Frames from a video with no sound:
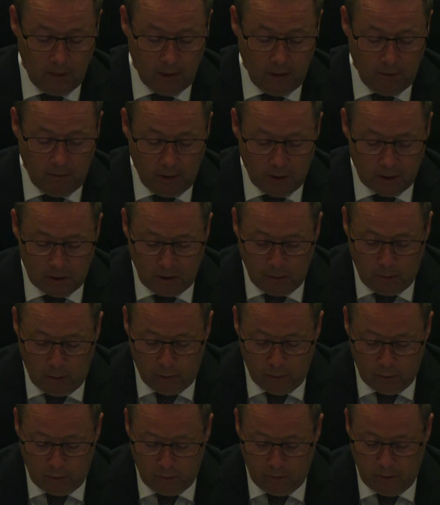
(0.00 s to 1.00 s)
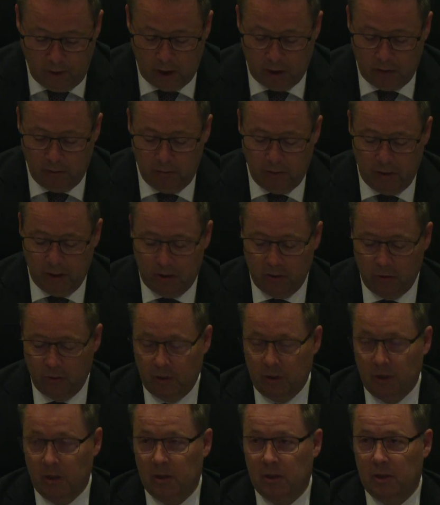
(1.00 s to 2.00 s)
The vast amount of natural
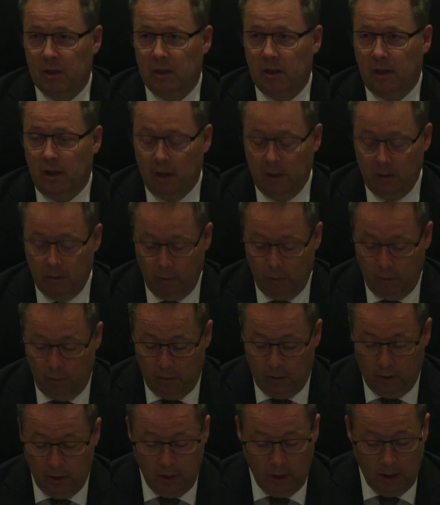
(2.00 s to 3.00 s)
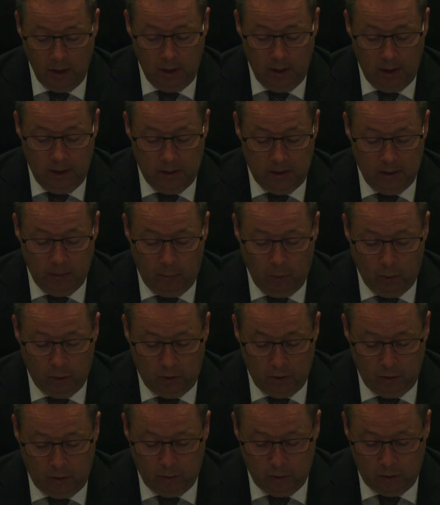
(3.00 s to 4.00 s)
resources in the High North is
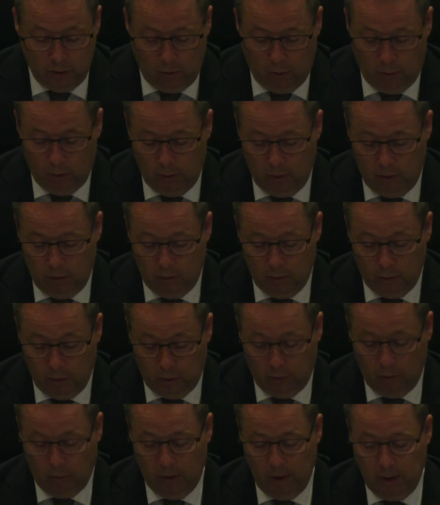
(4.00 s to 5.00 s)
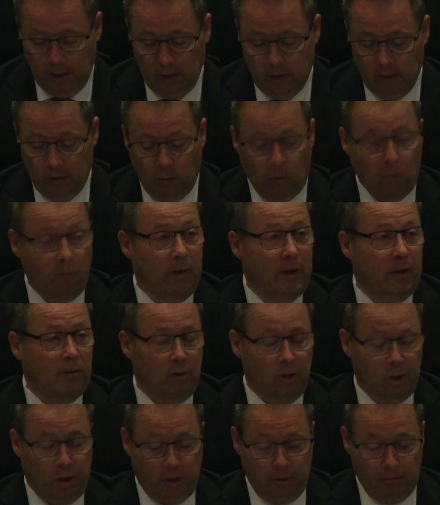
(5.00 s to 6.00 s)
important to us all, not only Norway and
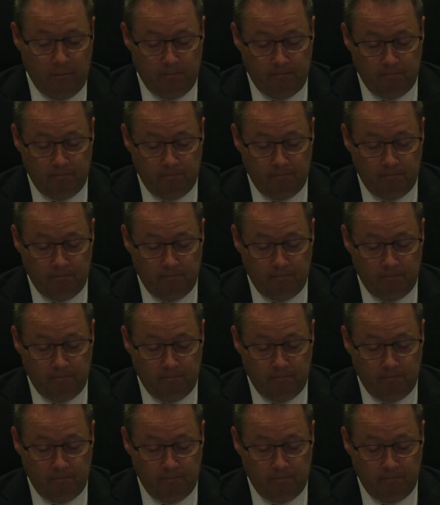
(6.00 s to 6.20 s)
Russia.